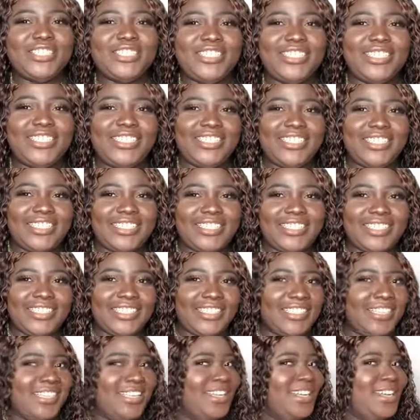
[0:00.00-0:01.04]
look.
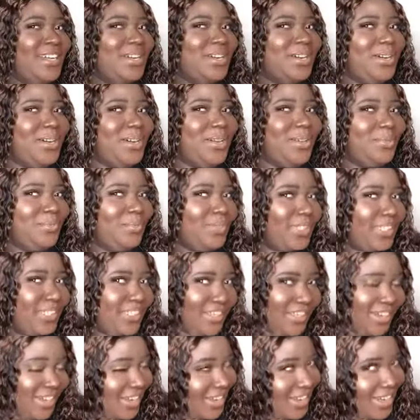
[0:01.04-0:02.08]
Oh my
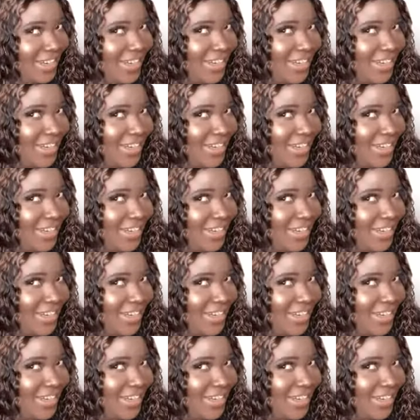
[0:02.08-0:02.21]
god.